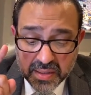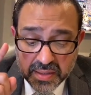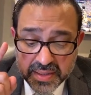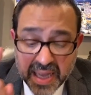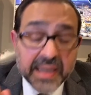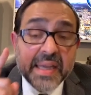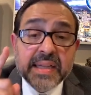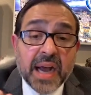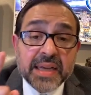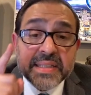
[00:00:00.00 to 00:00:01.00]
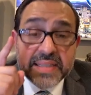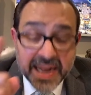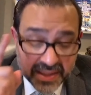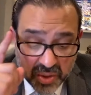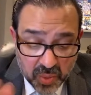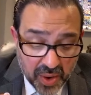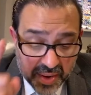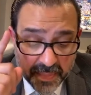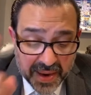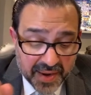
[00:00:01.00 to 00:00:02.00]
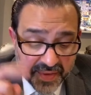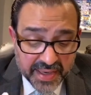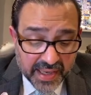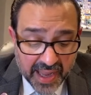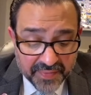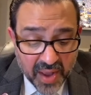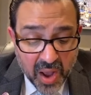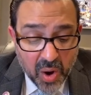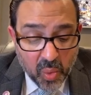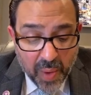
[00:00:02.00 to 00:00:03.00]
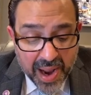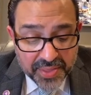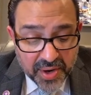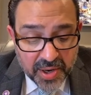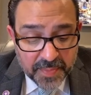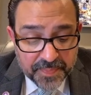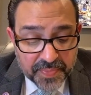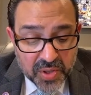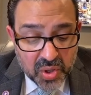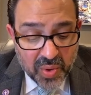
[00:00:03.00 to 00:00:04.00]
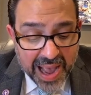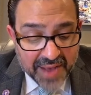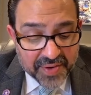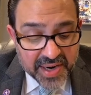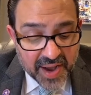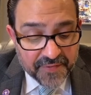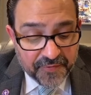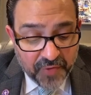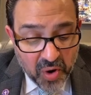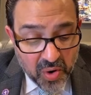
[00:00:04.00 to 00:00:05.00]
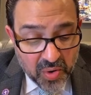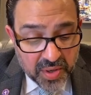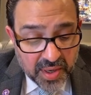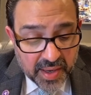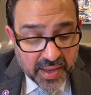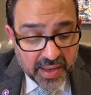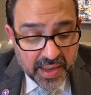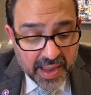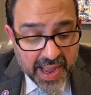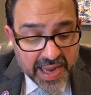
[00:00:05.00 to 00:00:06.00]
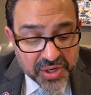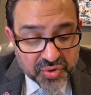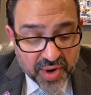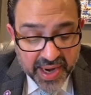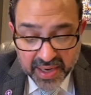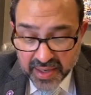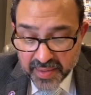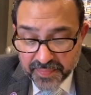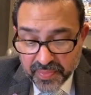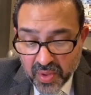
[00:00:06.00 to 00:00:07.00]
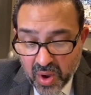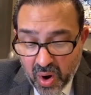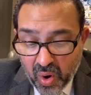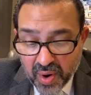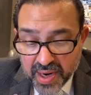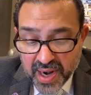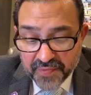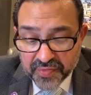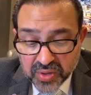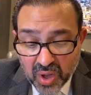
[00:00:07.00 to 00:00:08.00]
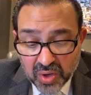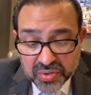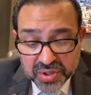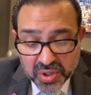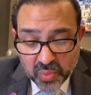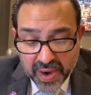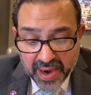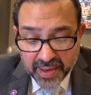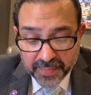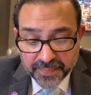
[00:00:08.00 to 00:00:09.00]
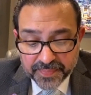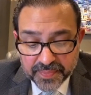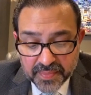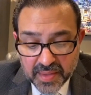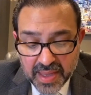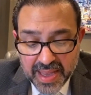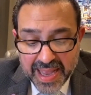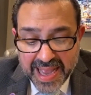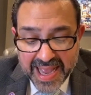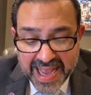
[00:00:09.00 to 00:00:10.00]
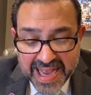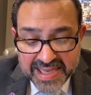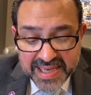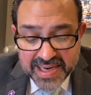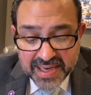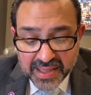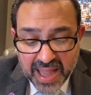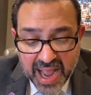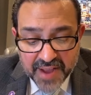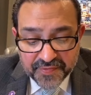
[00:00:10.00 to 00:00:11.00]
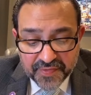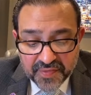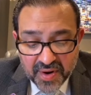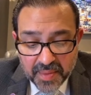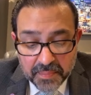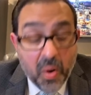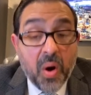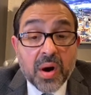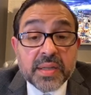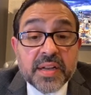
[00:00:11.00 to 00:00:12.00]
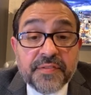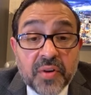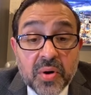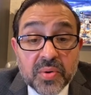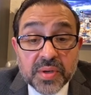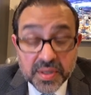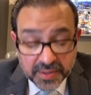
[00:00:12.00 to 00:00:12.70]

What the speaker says: telling us not to worry about everyday life. Whether you have enough food and drink or enough clothes to wear. Isn't life more than food?